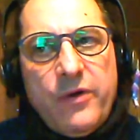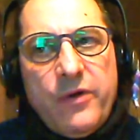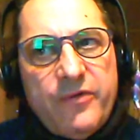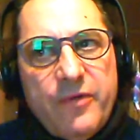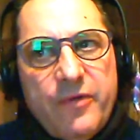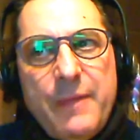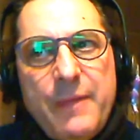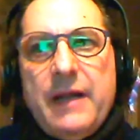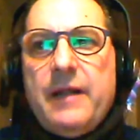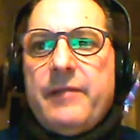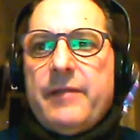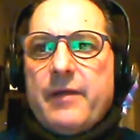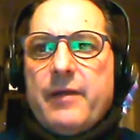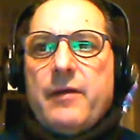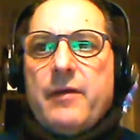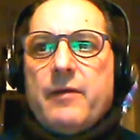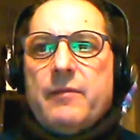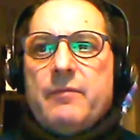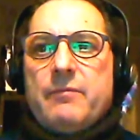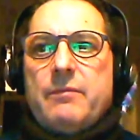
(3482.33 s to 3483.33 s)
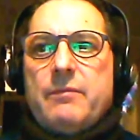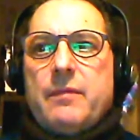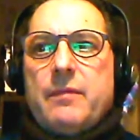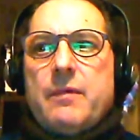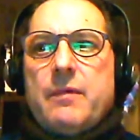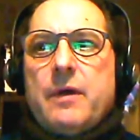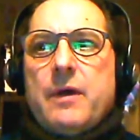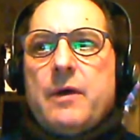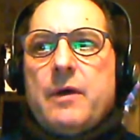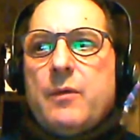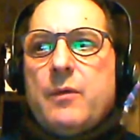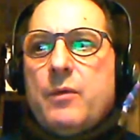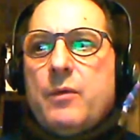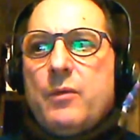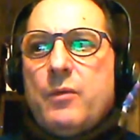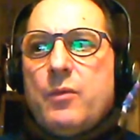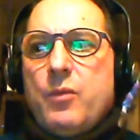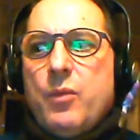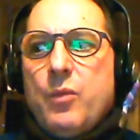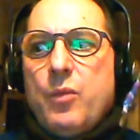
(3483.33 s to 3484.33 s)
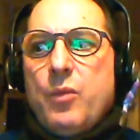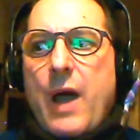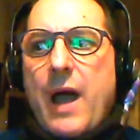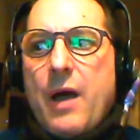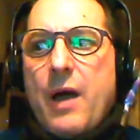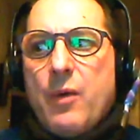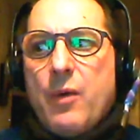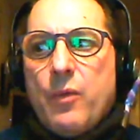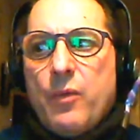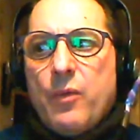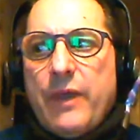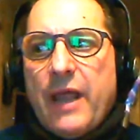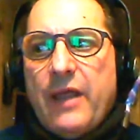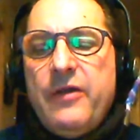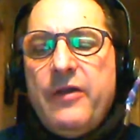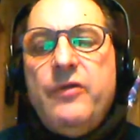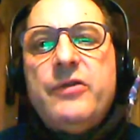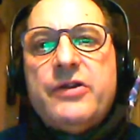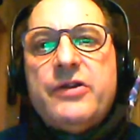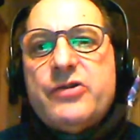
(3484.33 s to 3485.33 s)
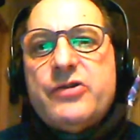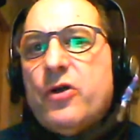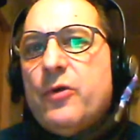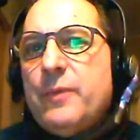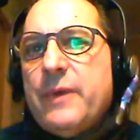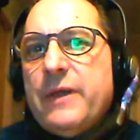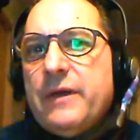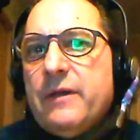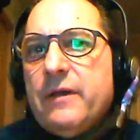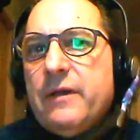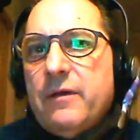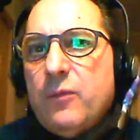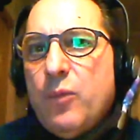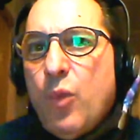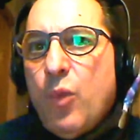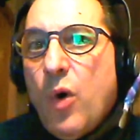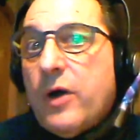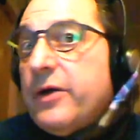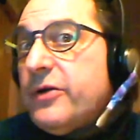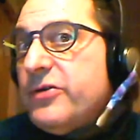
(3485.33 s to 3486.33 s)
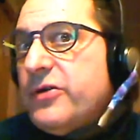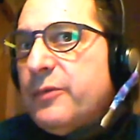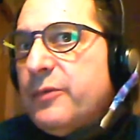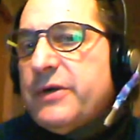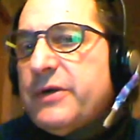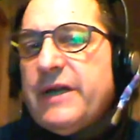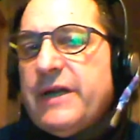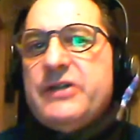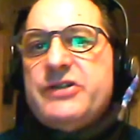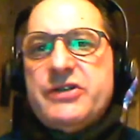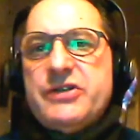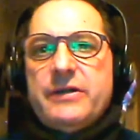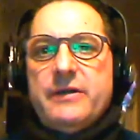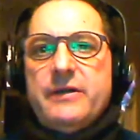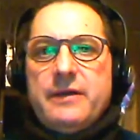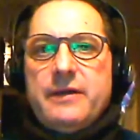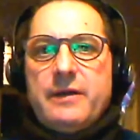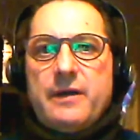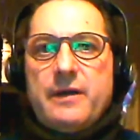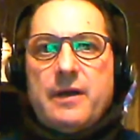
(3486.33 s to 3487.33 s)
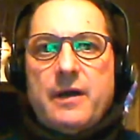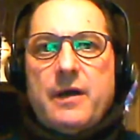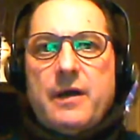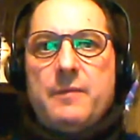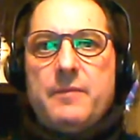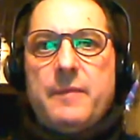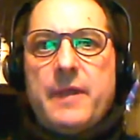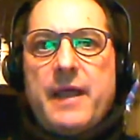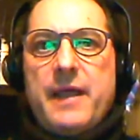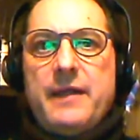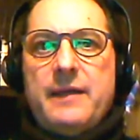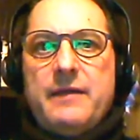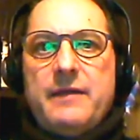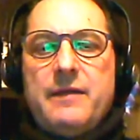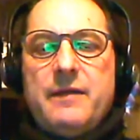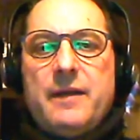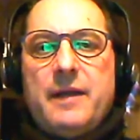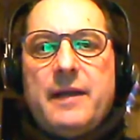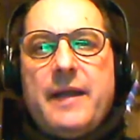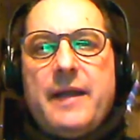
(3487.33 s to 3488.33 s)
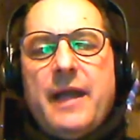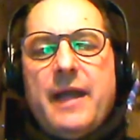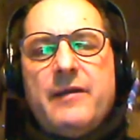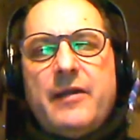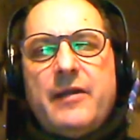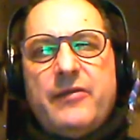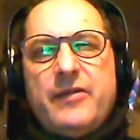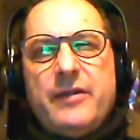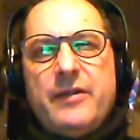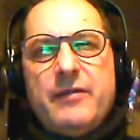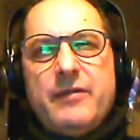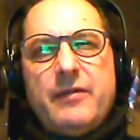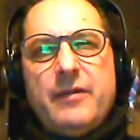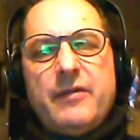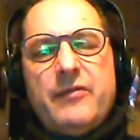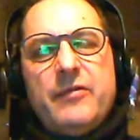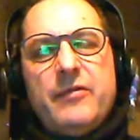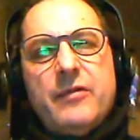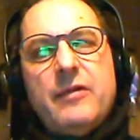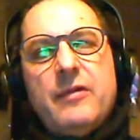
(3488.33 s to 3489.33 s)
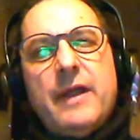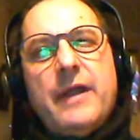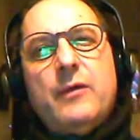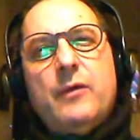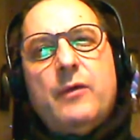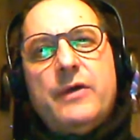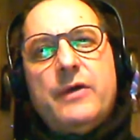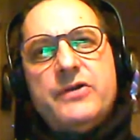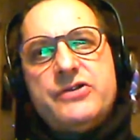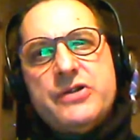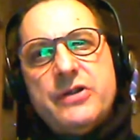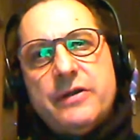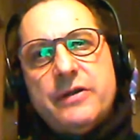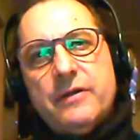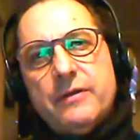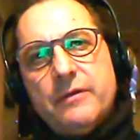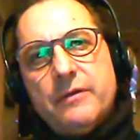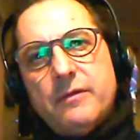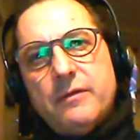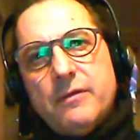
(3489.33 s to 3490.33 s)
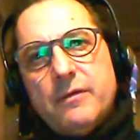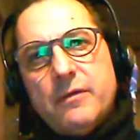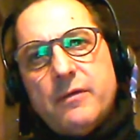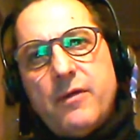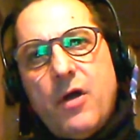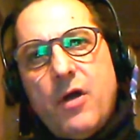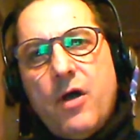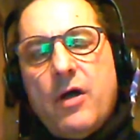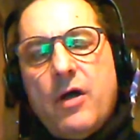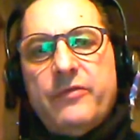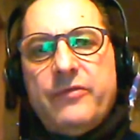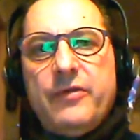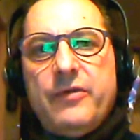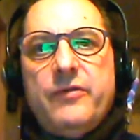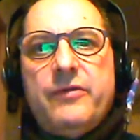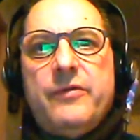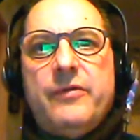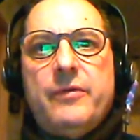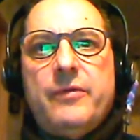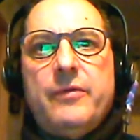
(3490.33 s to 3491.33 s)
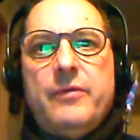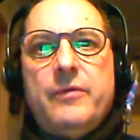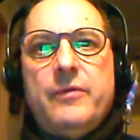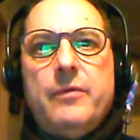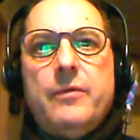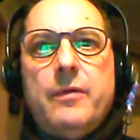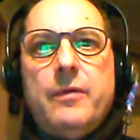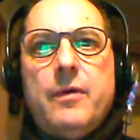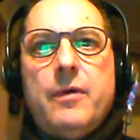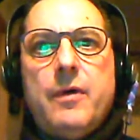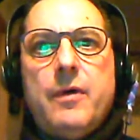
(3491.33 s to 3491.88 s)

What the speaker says: is the meaning there? How can you determine one interpretation? And again, does the language cause you to